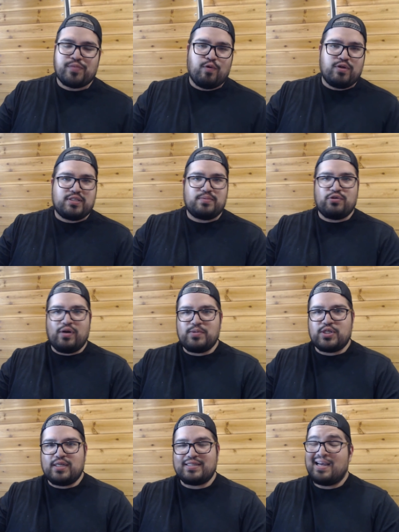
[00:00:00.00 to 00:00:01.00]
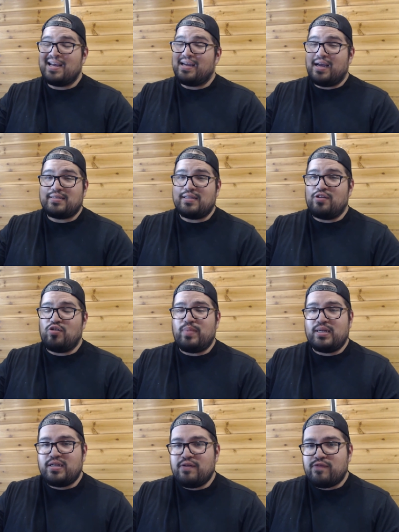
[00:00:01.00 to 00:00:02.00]
With subscriptions, it's a little
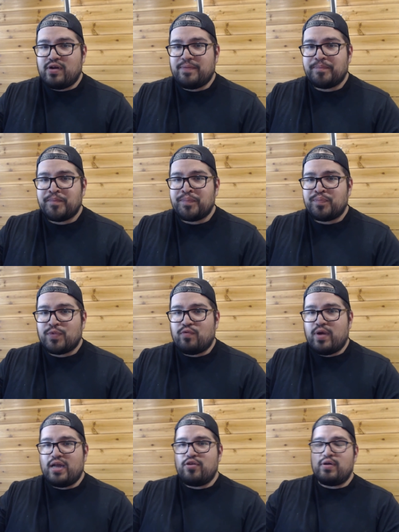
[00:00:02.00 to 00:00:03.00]
bit different, right?